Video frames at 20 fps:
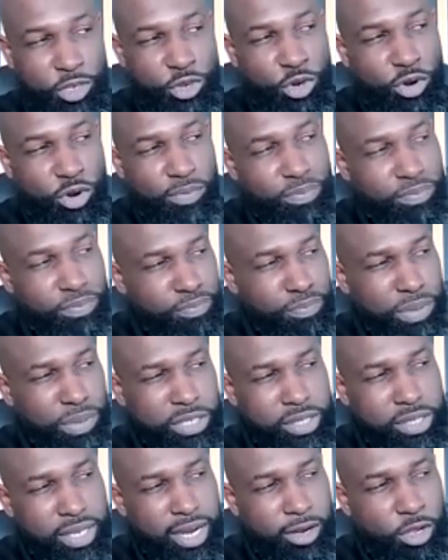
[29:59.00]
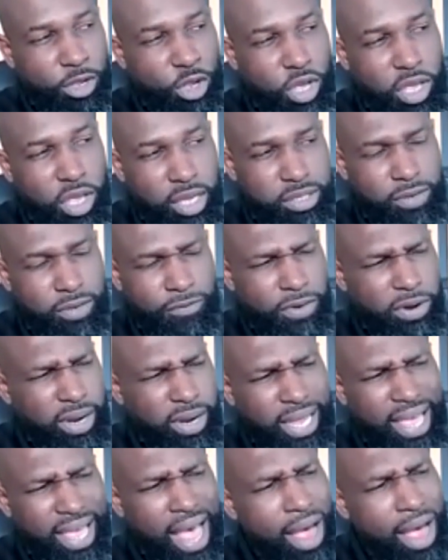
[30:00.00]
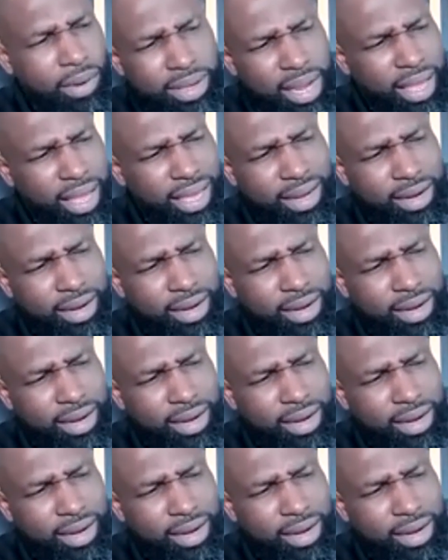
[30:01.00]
you're busy there looking to figure out, like, how can I get